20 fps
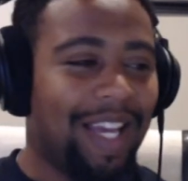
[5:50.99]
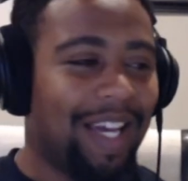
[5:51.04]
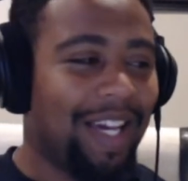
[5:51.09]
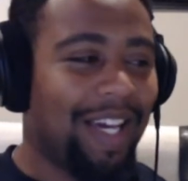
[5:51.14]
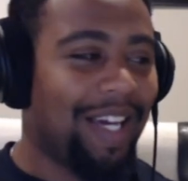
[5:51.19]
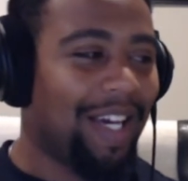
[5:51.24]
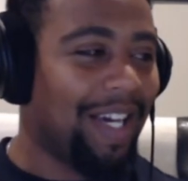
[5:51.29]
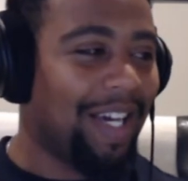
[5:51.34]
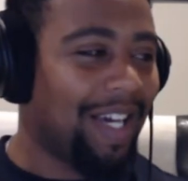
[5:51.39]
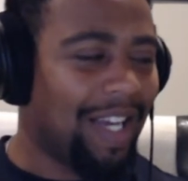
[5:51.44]

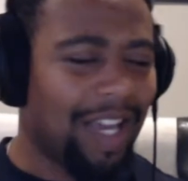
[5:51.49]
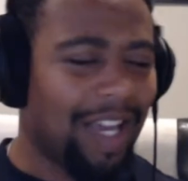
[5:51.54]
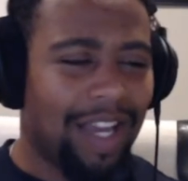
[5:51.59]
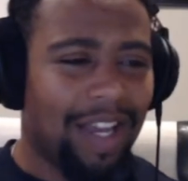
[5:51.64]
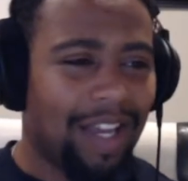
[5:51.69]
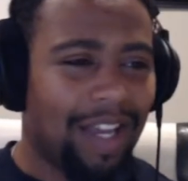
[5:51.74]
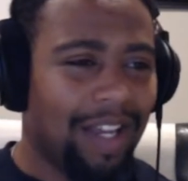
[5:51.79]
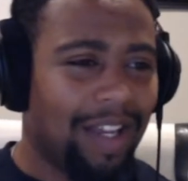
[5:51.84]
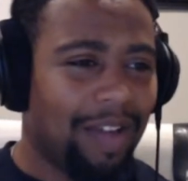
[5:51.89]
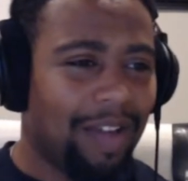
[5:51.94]

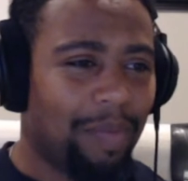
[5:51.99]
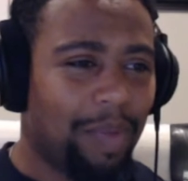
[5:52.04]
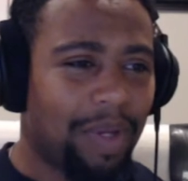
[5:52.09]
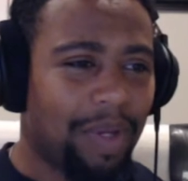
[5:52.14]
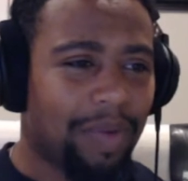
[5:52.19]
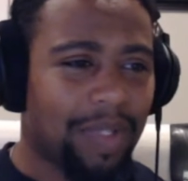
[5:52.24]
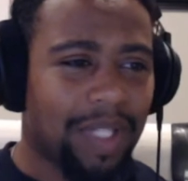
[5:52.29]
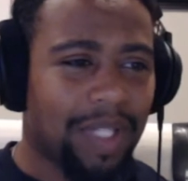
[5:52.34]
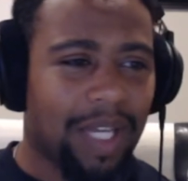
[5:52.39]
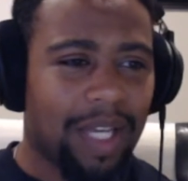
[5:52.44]

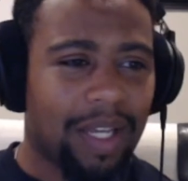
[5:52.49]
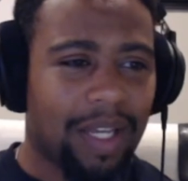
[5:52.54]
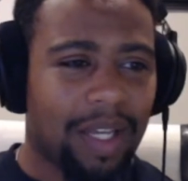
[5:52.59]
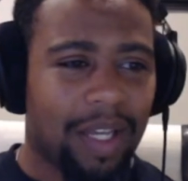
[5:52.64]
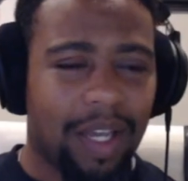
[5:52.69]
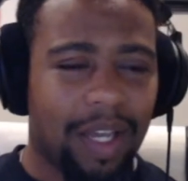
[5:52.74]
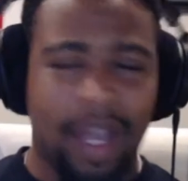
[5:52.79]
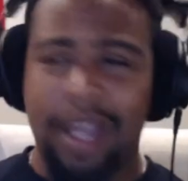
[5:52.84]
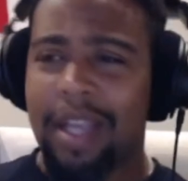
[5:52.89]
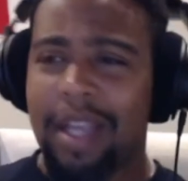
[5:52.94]

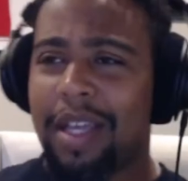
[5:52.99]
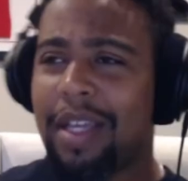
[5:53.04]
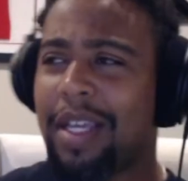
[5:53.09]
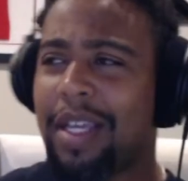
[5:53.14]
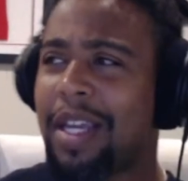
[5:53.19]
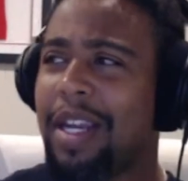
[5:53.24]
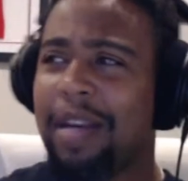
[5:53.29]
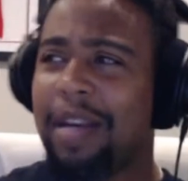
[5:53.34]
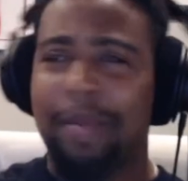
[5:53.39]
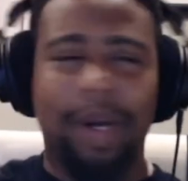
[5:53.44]
hey,
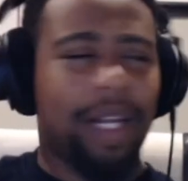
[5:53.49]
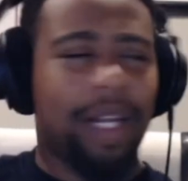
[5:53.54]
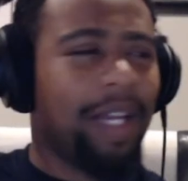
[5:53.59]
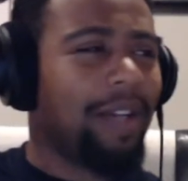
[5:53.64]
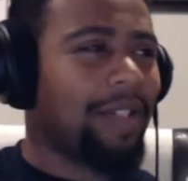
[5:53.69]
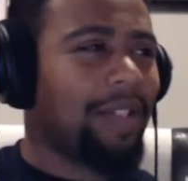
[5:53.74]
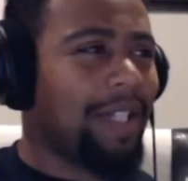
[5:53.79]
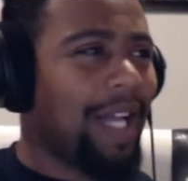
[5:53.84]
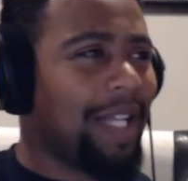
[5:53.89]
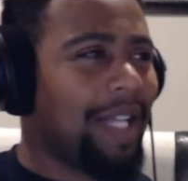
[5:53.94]
can anybody
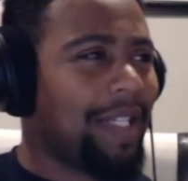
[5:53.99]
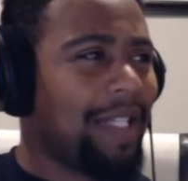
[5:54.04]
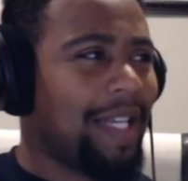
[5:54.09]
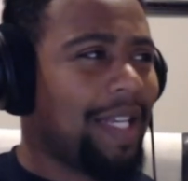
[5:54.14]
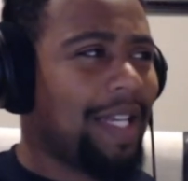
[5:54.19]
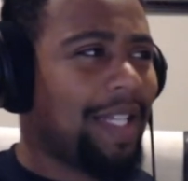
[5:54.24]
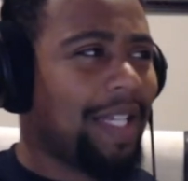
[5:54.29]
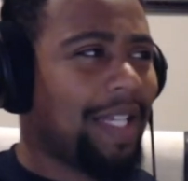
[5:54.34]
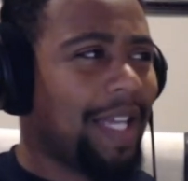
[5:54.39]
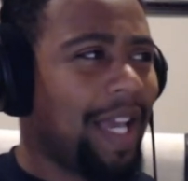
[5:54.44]
else not
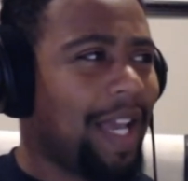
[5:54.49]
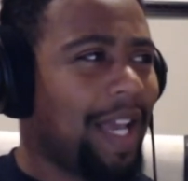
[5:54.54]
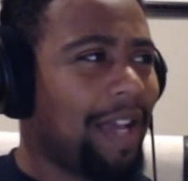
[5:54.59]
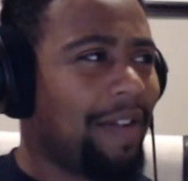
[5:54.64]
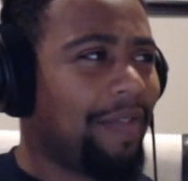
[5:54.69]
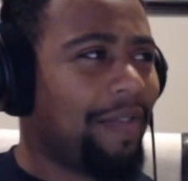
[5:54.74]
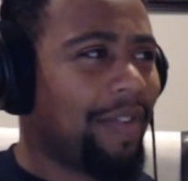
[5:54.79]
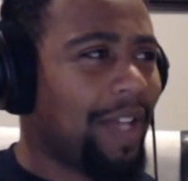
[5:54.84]
see in the cave?